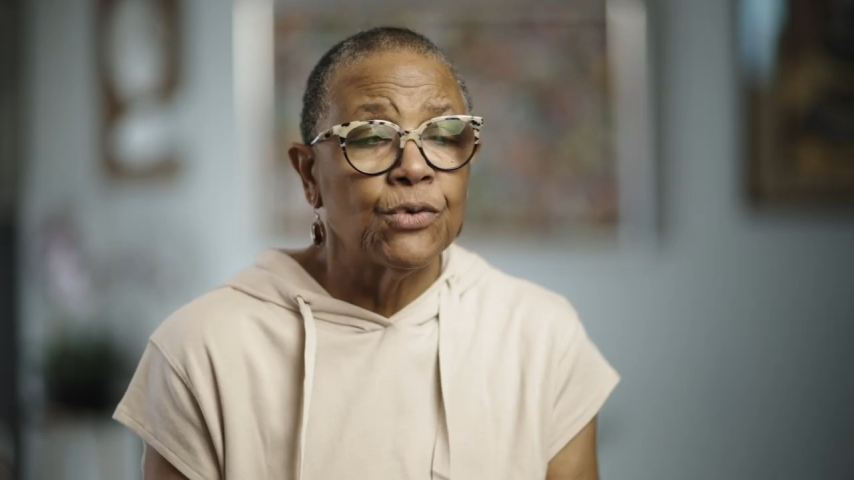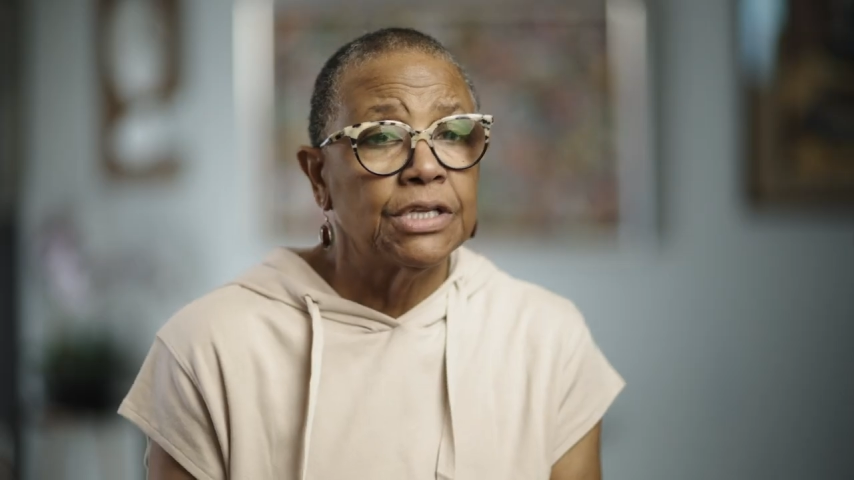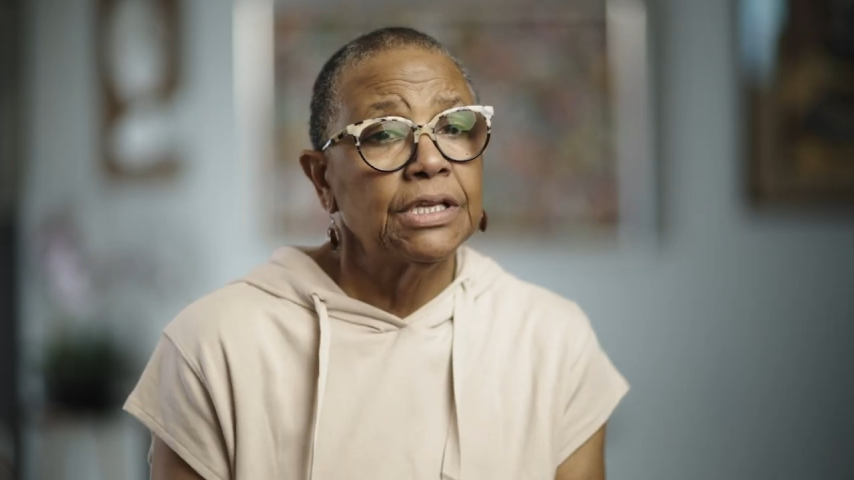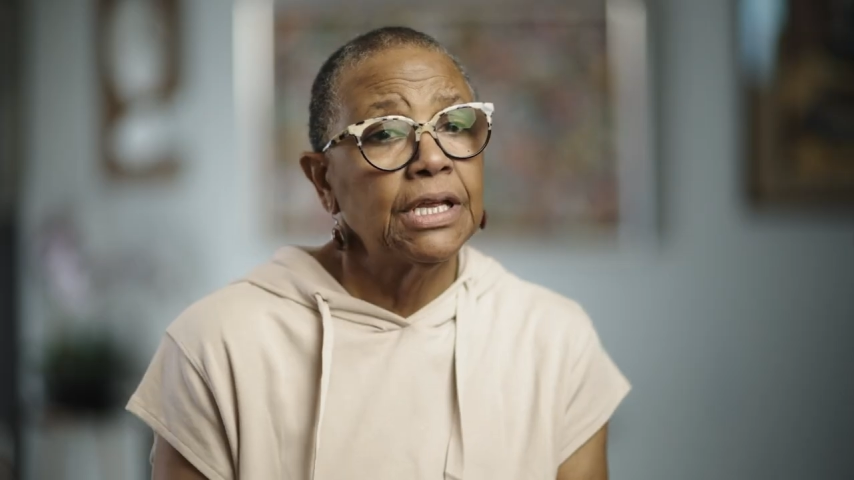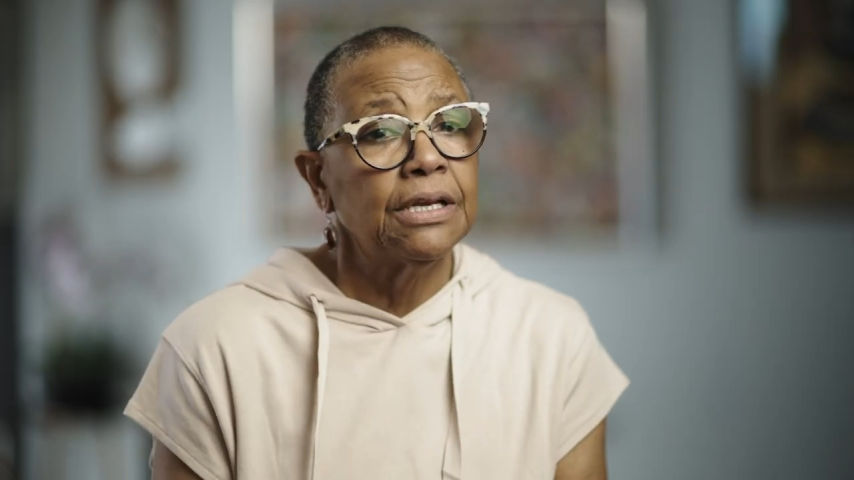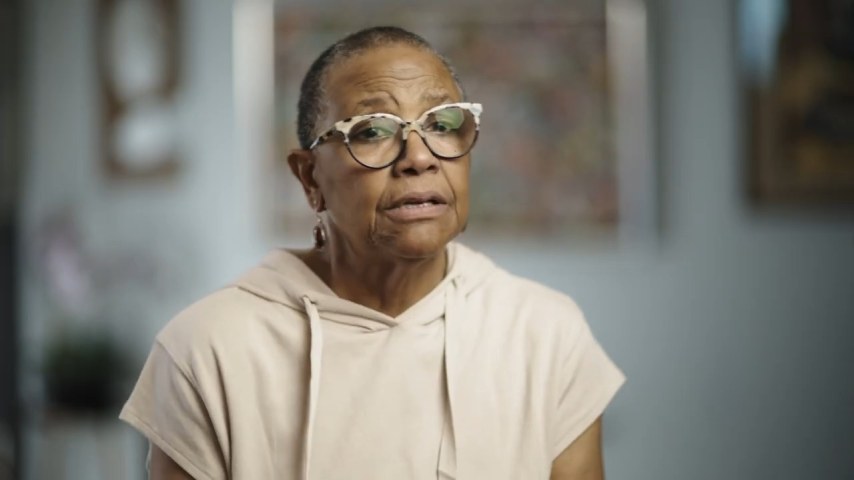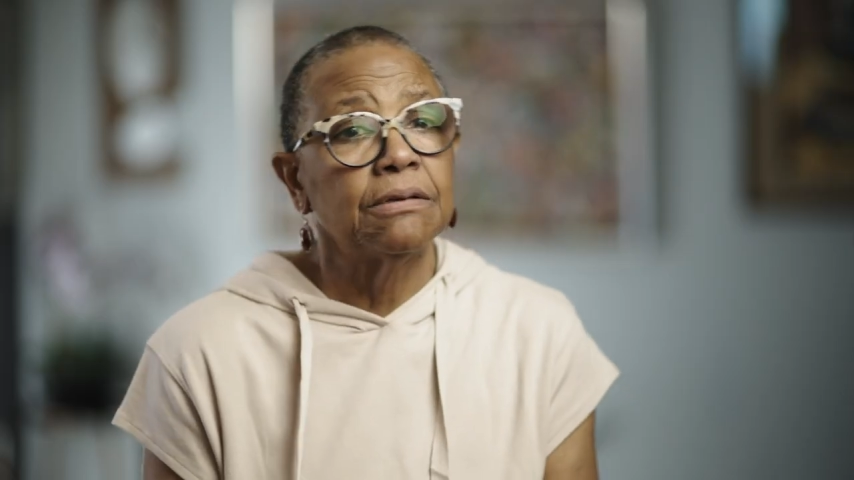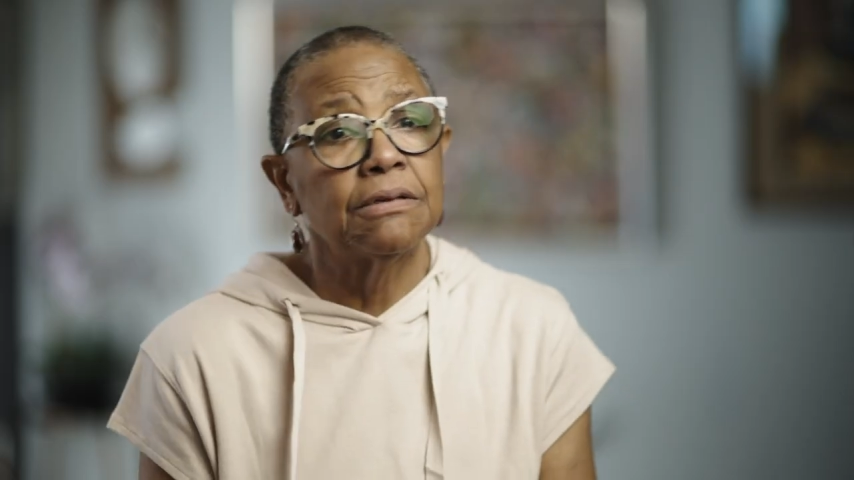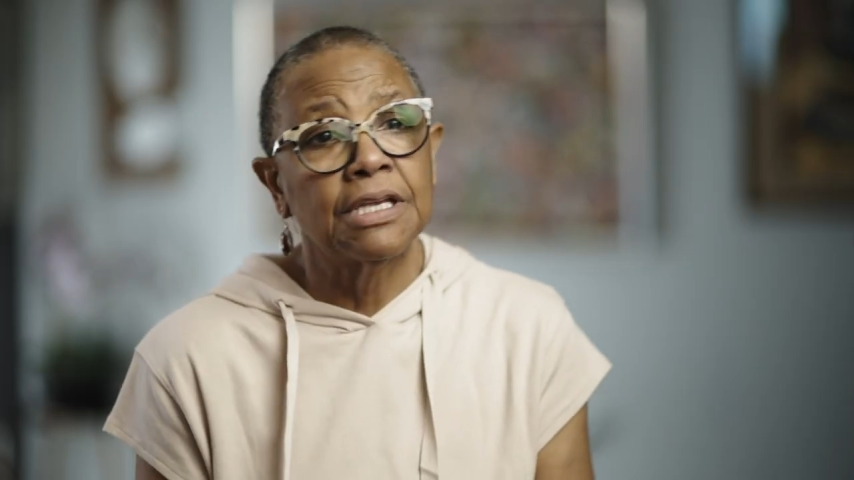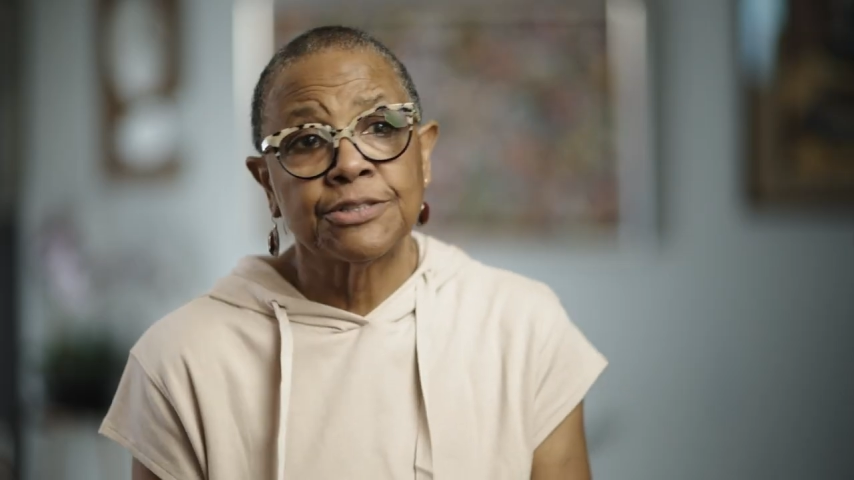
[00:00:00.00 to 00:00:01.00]
one that
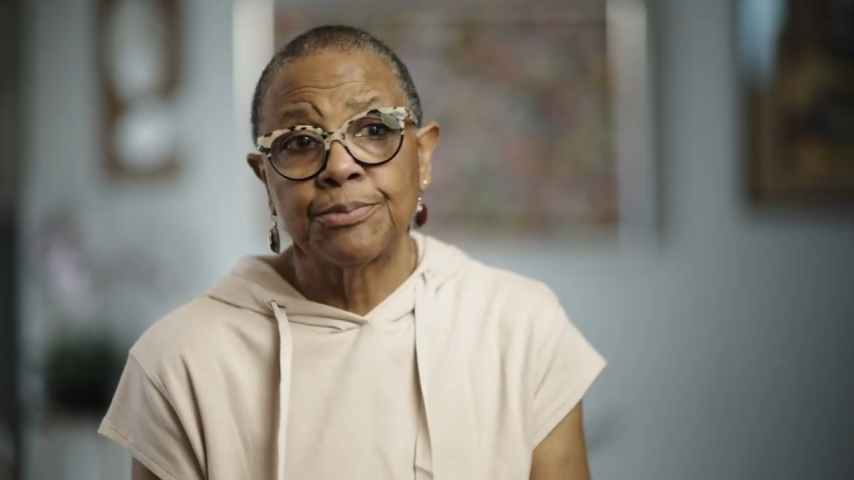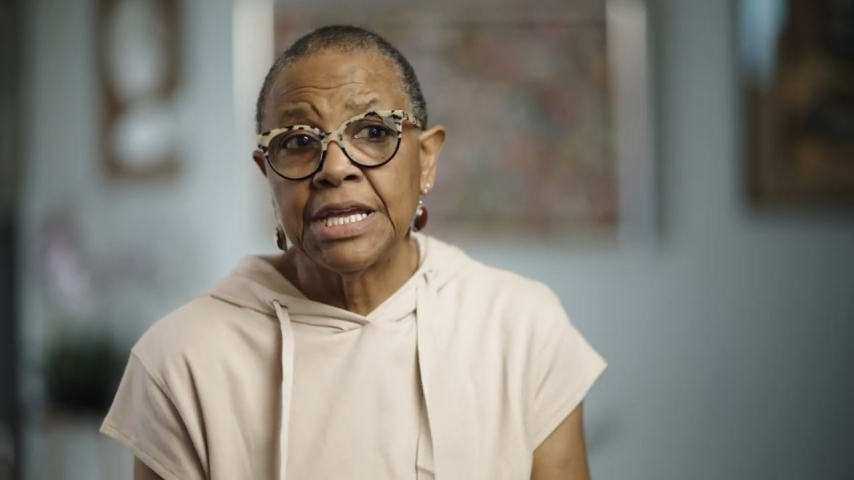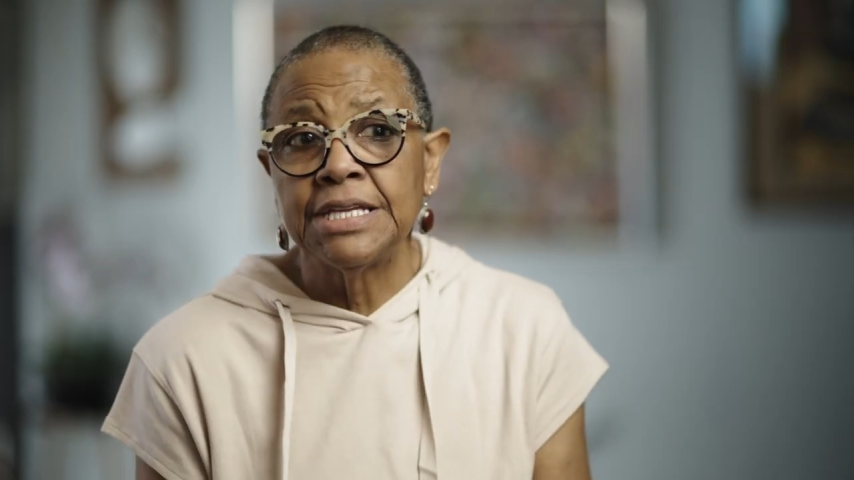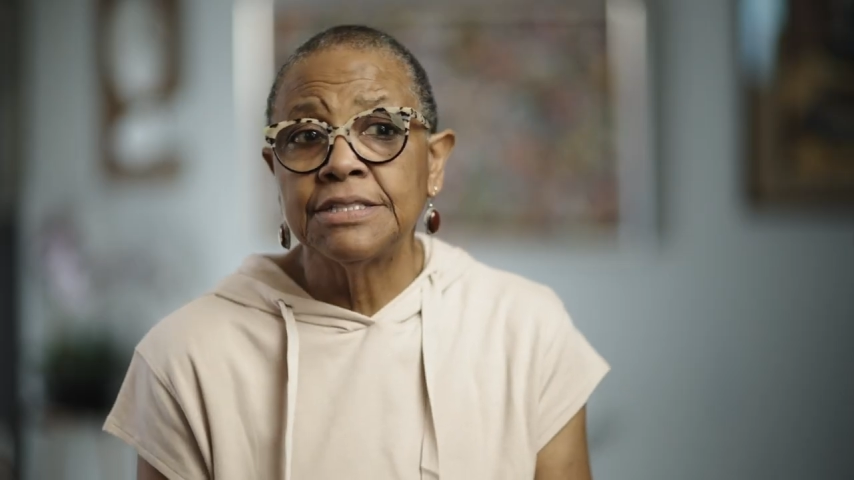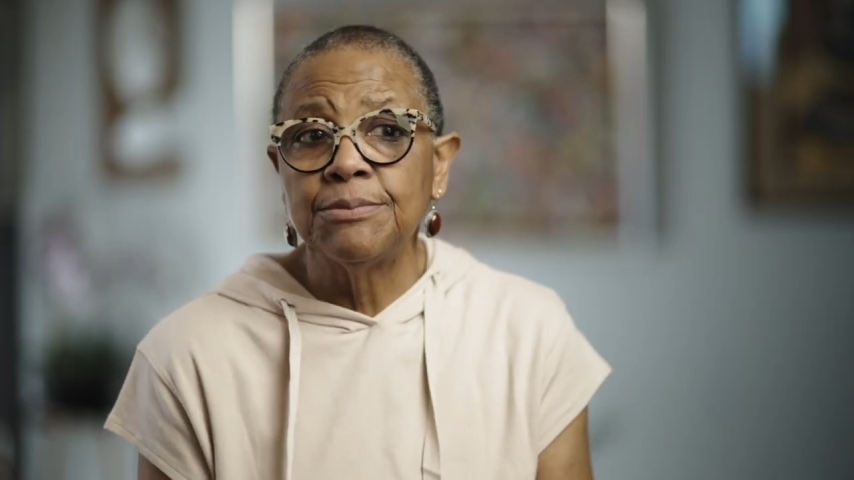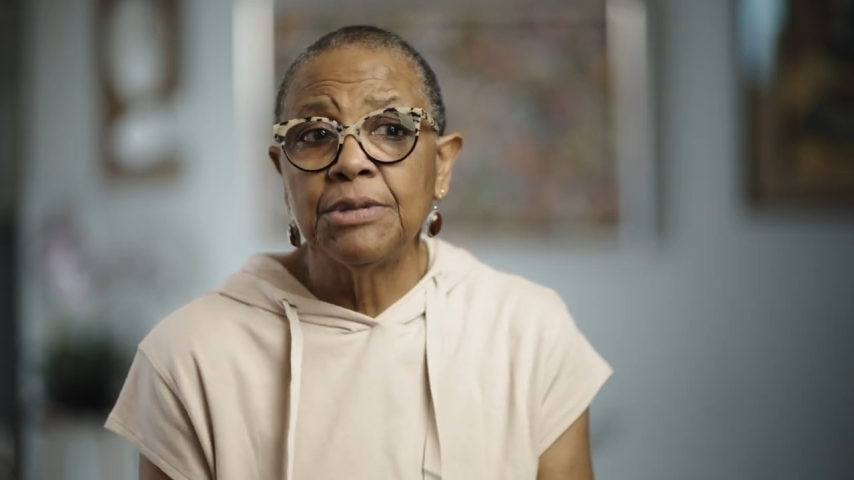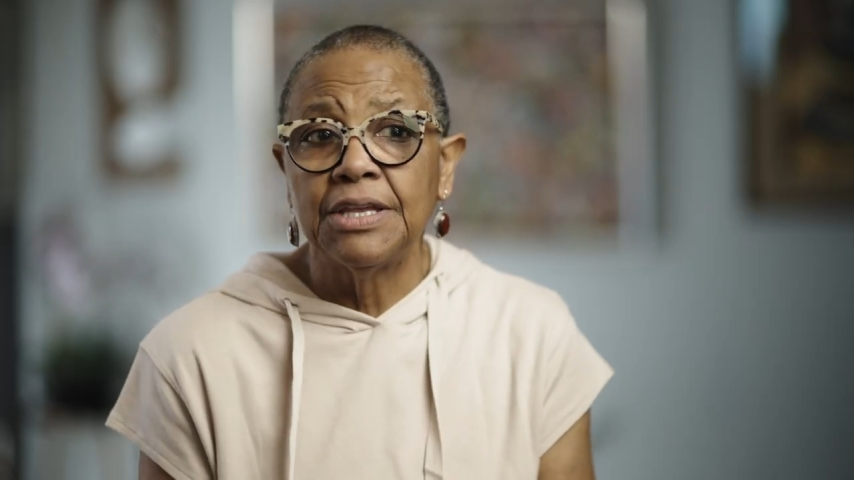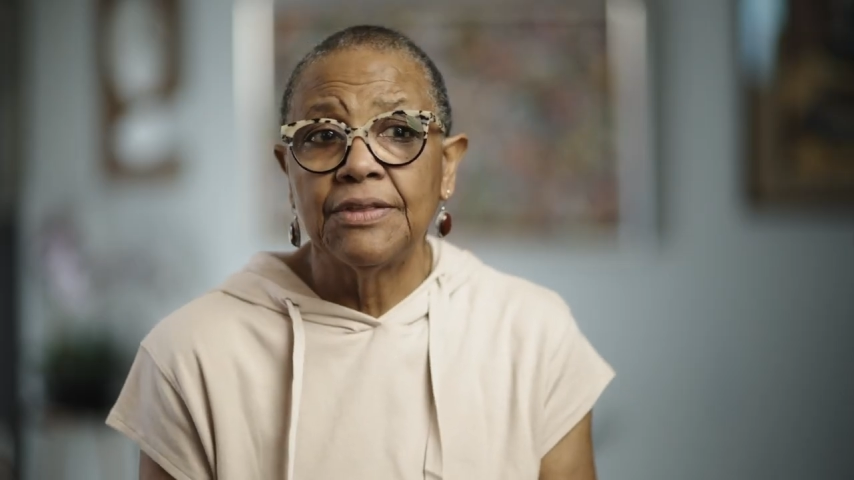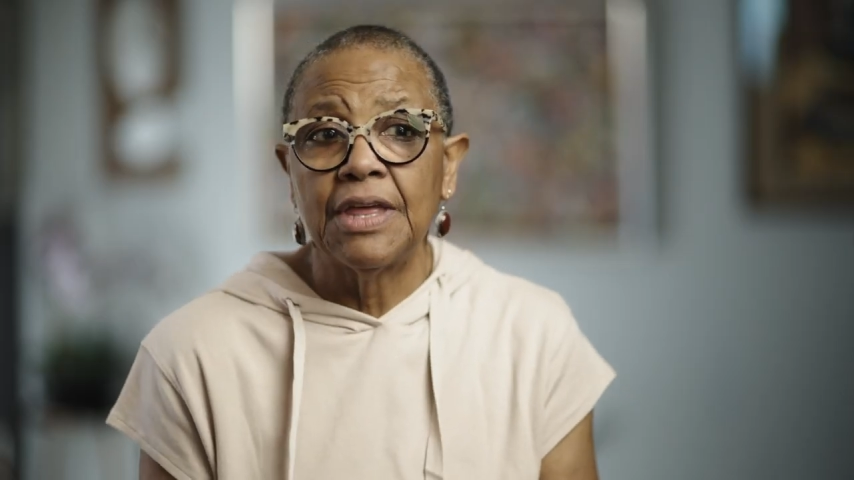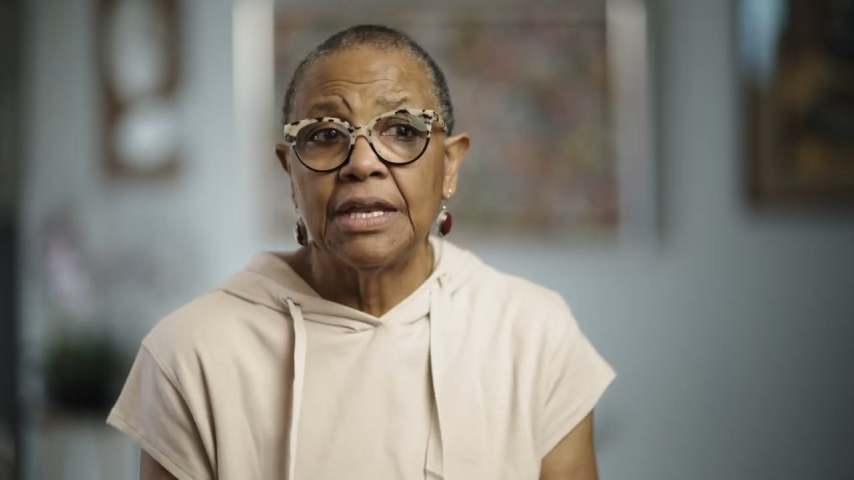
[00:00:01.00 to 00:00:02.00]
explained to
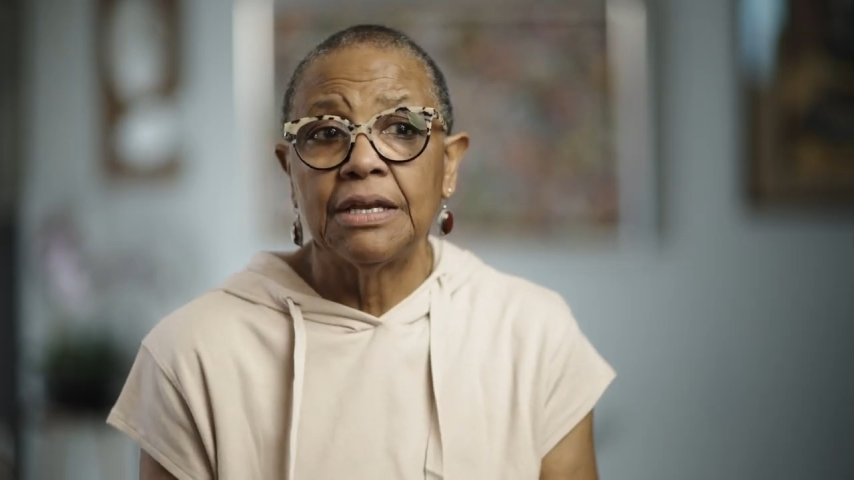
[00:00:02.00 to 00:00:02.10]
me that